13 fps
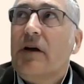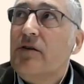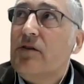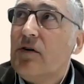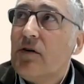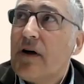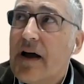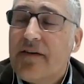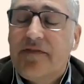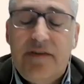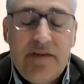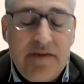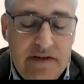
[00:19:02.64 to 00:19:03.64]
don't
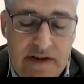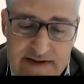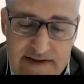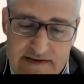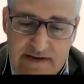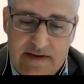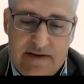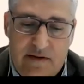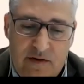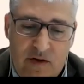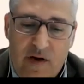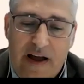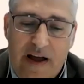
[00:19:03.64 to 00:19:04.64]

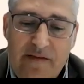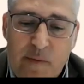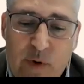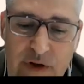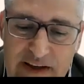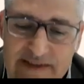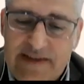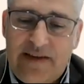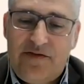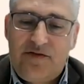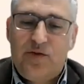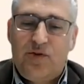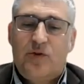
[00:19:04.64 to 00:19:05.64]
have more kids
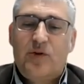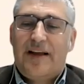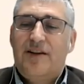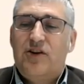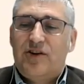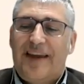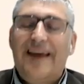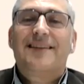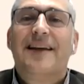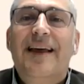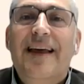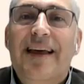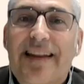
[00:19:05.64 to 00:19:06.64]
if you cannot
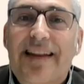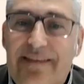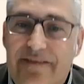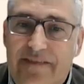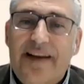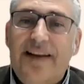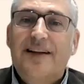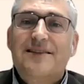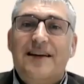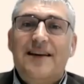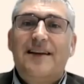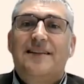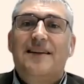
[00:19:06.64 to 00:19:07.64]
get the final
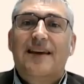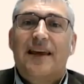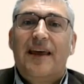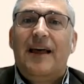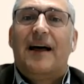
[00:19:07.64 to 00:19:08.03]
genetic